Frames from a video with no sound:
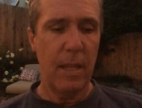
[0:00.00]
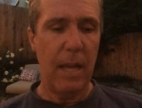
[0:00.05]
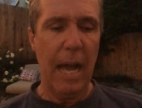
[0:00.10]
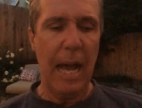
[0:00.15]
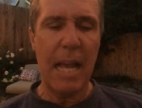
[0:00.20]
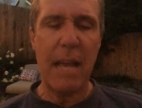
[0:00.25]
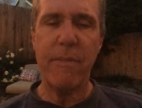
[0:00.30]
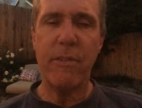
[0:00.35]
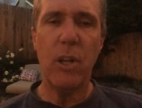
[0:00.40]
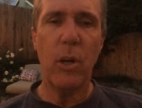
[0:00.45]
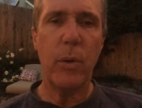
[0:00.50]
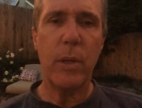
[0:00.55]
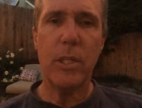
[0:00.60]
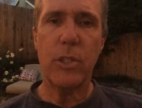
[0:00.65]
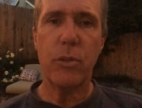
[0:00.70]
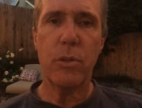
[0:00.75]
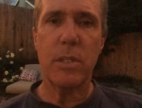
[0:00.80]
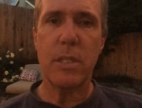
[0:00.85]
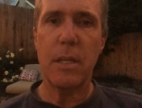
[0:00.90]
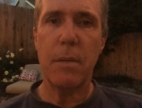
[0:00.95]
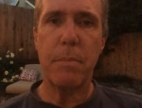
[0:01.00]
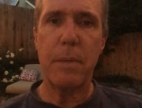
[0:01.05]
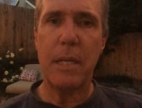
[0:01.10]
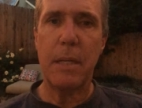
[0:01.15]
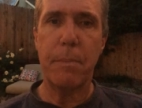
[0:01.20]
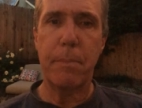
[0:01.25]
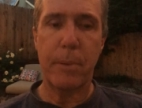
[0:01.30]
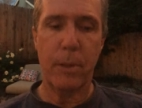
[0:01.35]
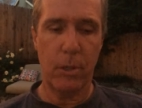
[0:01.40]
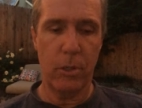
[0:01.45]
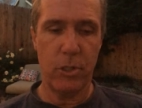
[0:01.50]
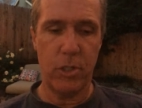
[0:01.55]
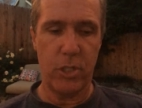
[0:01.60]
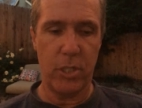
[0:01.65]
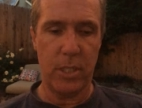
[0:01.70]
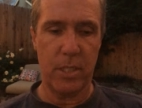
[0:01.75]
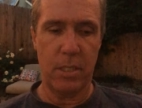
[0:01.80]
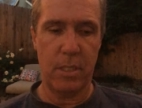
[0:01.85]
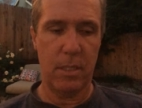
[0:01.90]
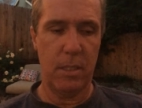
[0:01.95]
"I have no interest in being
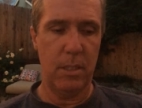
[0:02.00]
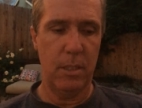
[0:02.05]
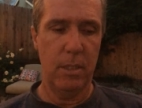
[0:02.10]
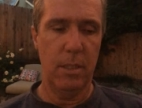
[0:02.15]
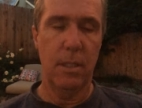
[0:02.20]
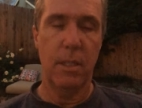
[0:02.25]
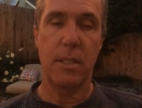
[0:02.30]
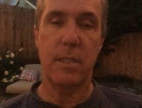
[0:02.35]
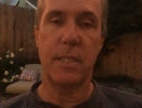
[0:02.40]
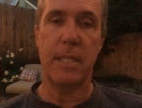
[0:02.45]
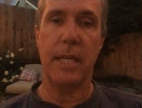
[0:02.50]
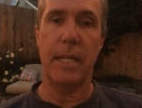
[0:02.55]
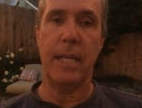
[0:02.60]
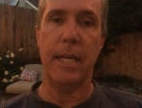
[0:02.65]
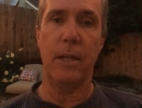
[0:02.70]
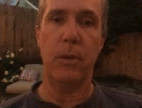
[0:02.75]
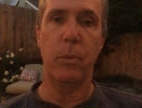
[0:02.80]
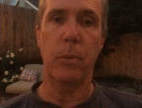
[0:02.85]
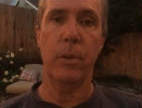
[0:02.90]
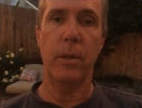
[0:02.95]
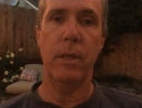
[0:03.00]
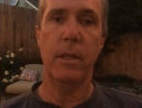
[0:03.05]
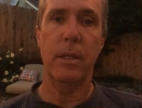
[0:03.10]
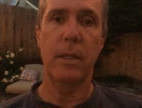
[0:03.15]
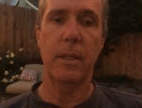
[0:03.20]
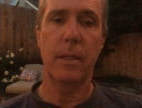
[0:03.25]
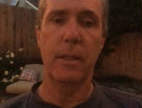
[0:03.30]
purchased," said Edward.